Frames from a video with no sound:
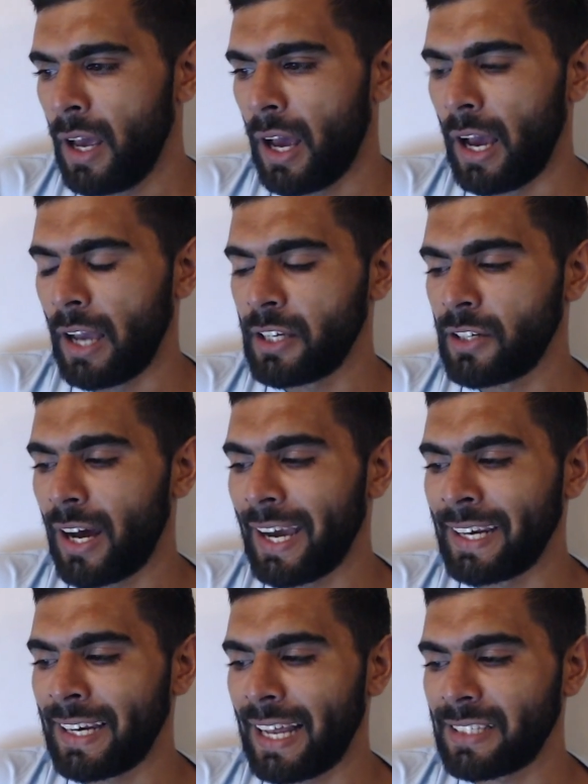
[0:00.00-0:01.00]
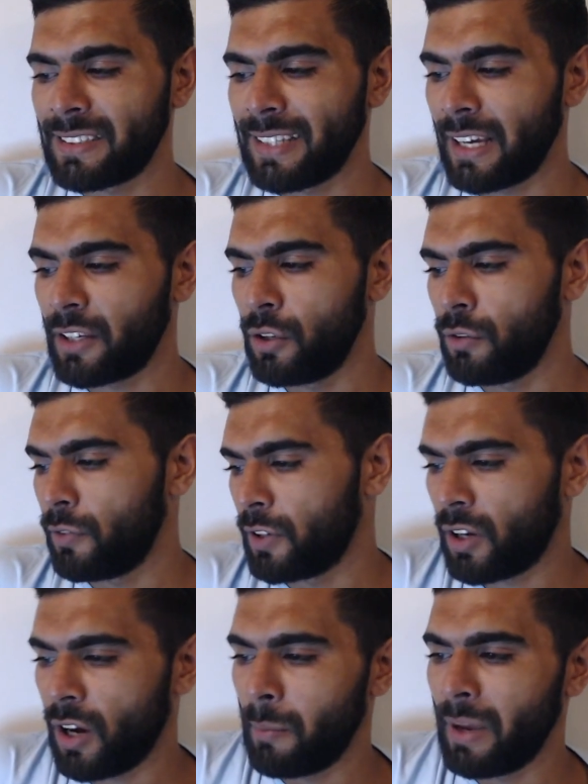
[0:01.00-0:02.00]
United lads, thank you for the
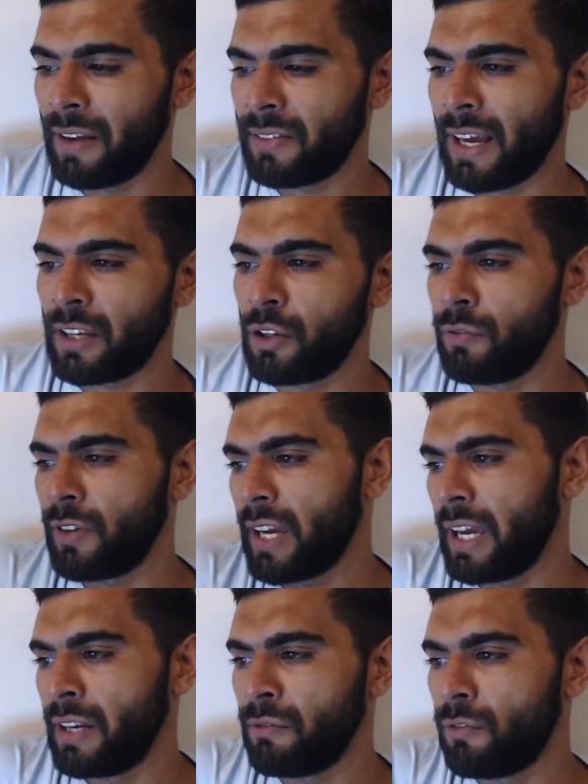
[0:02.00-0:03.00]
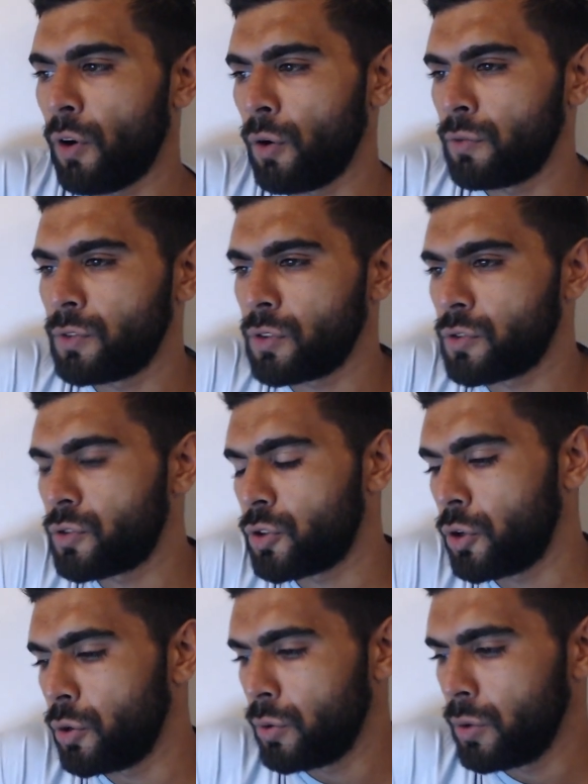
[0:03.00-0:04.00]
comment and thank you for getting involved too.